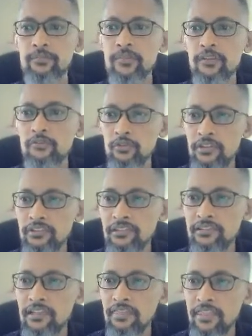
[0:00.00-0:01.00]
So this is
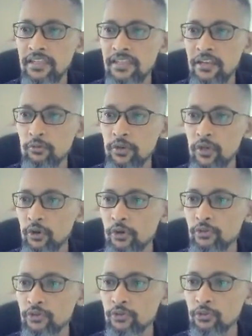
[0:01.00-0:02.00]
the thing that we are going
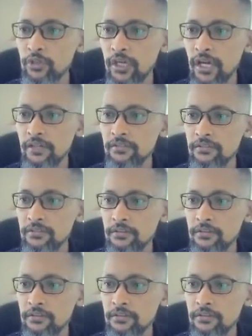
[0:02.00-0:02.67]
to do there, guys.